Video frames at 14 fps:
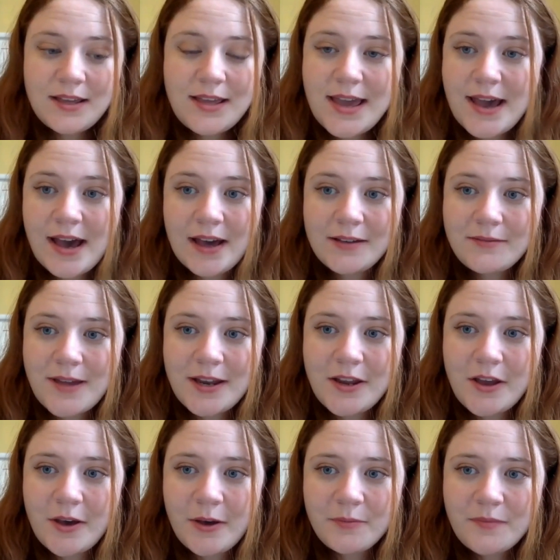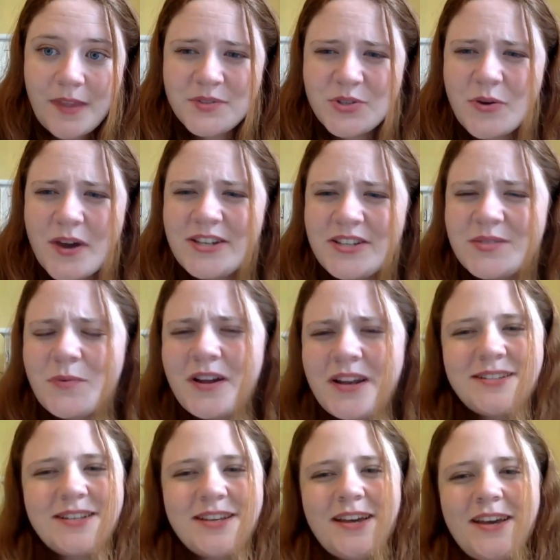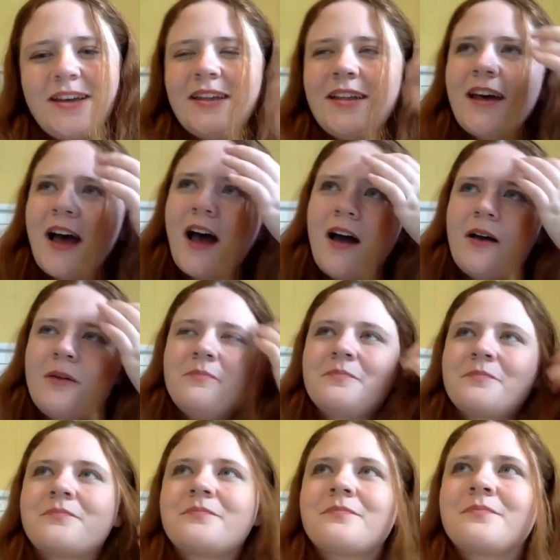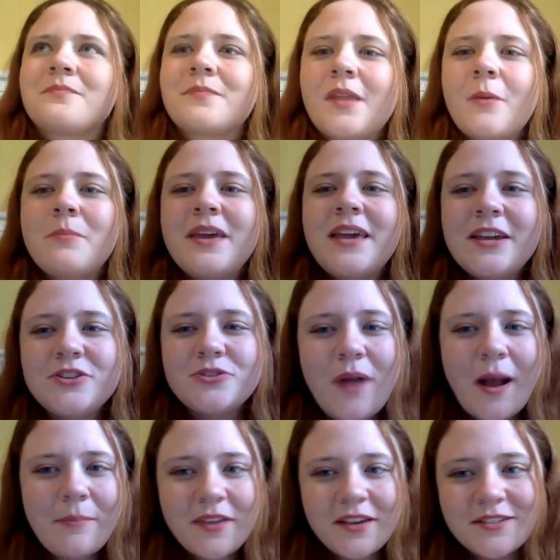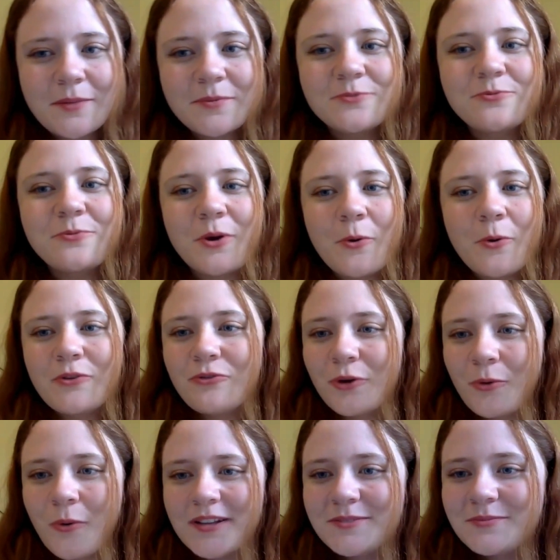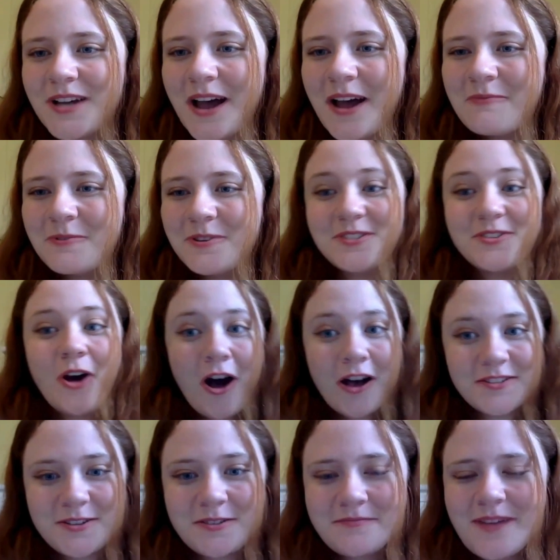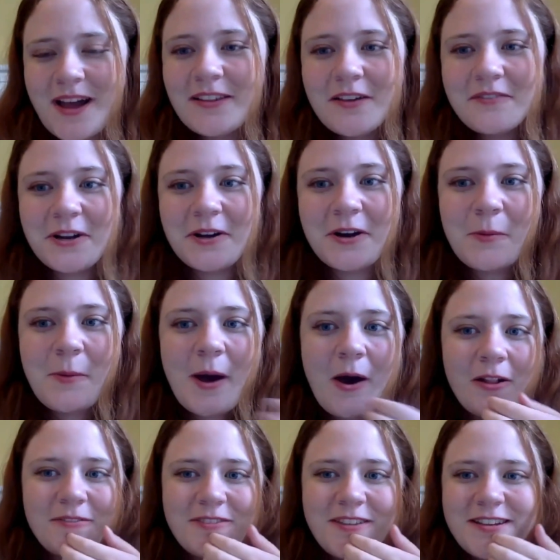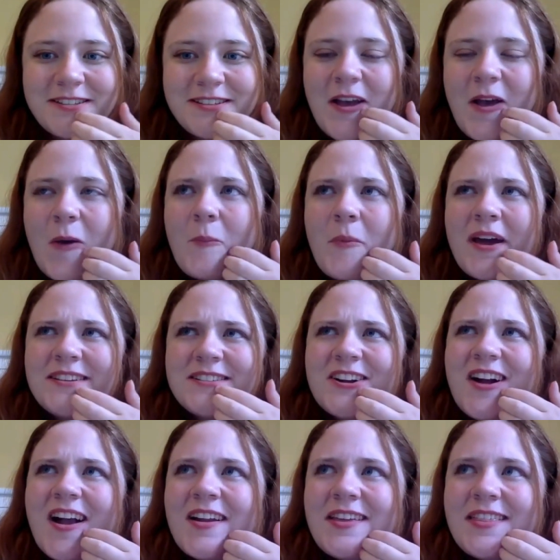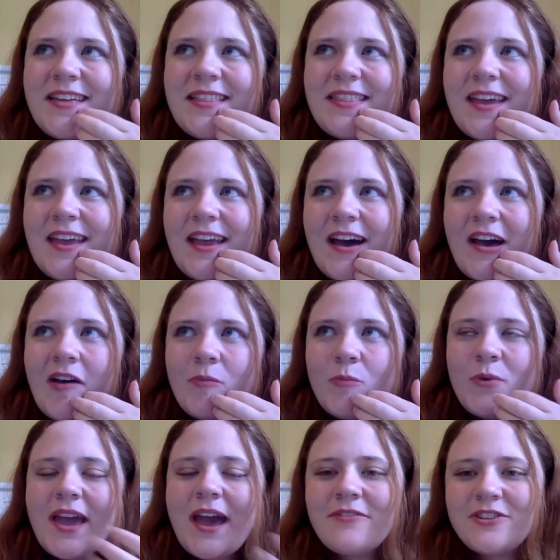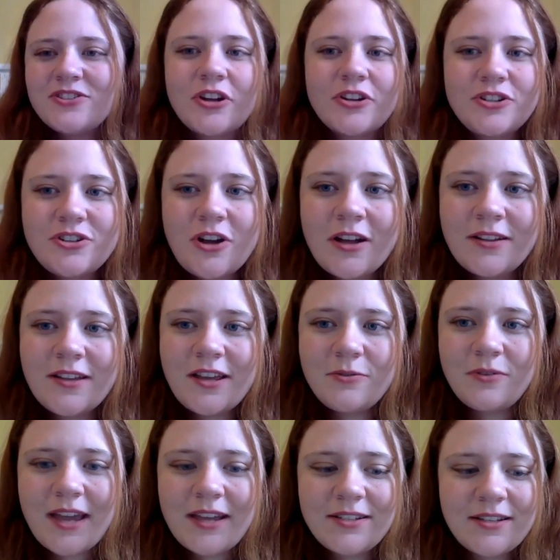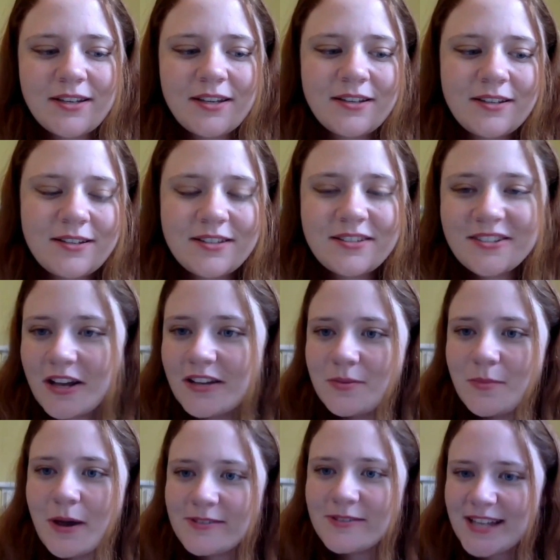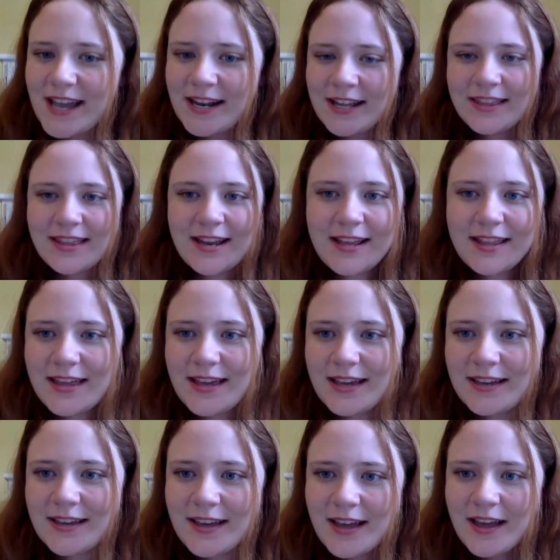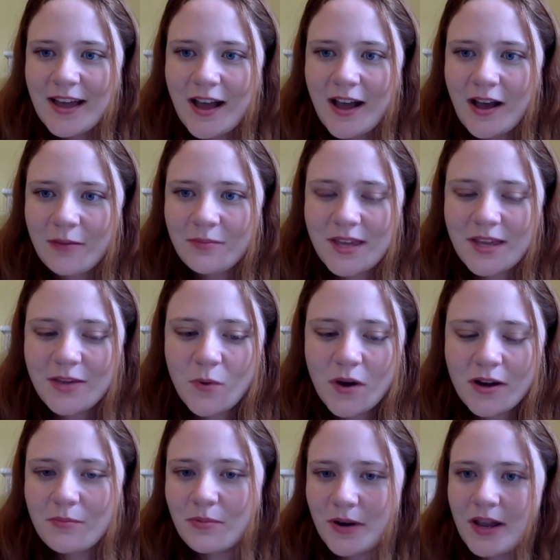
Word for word: Yeah, I know. So I just wanted to, um, begin to wrap things up because we've been going for quite some time, which is awesome. I love hearing about all of this. yes. But is there anything that um, we haven't touched on that you'd like to discuss about Tanith? Anything um, that you want to oh.